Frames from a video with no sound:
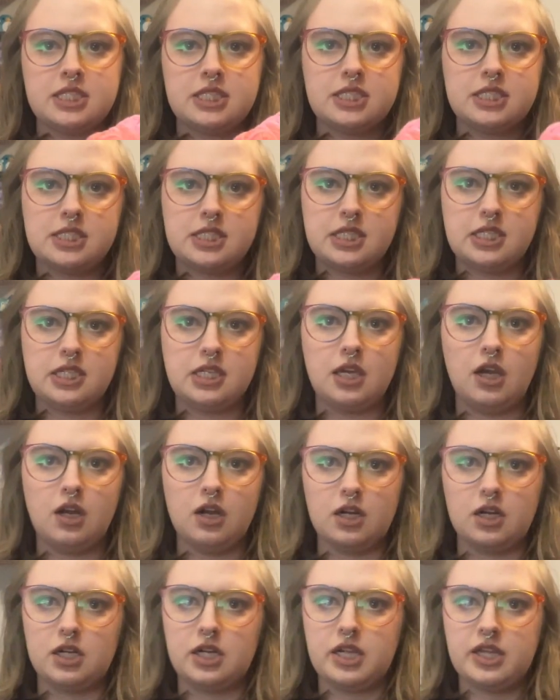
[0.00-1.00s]
is the
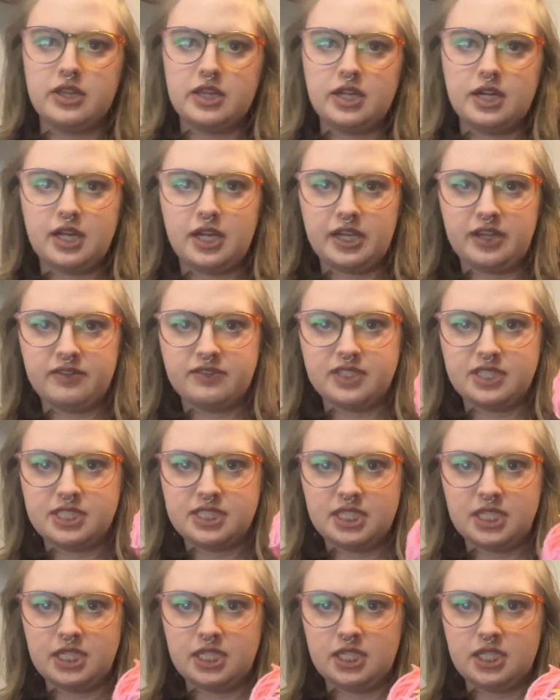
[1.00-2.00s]
yarn that I have
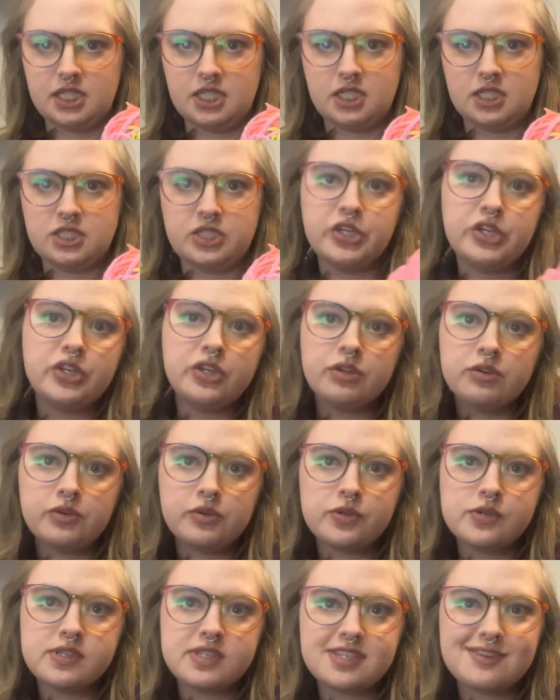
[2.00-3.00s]
decided to
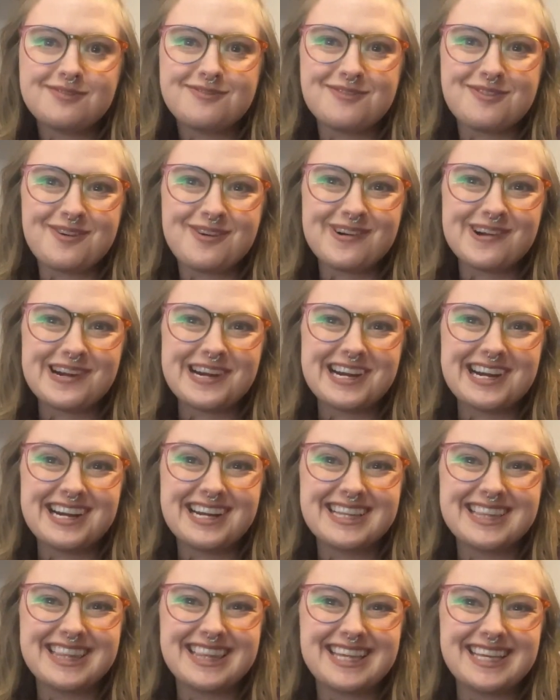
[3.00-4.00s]
use
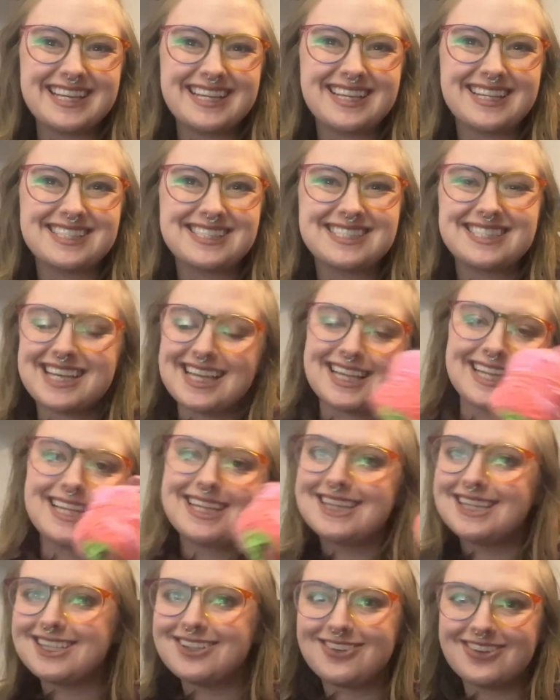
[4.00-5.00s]
for this
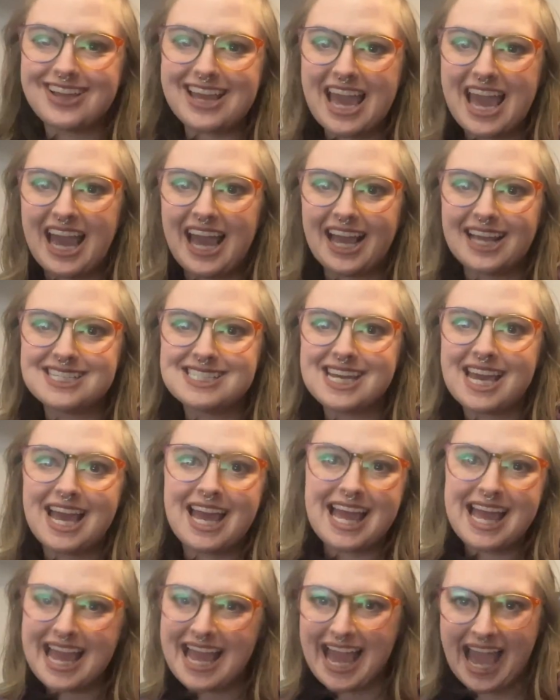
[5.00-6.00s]
little cat
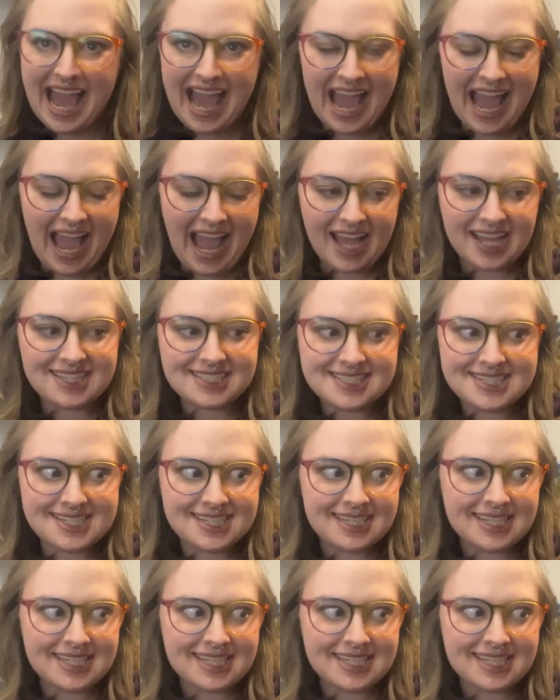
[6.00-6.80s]
hat.